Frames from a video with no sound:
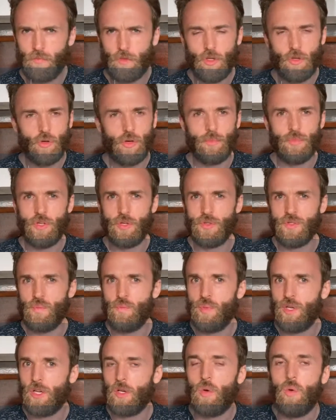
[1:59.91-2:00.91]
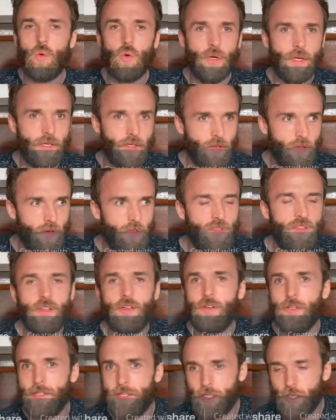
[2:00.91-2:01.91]
cryptos, Bitcoin and
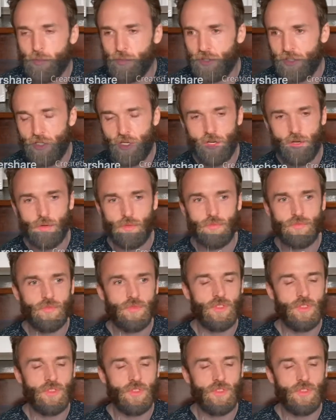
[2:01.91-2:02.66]
Ethereum,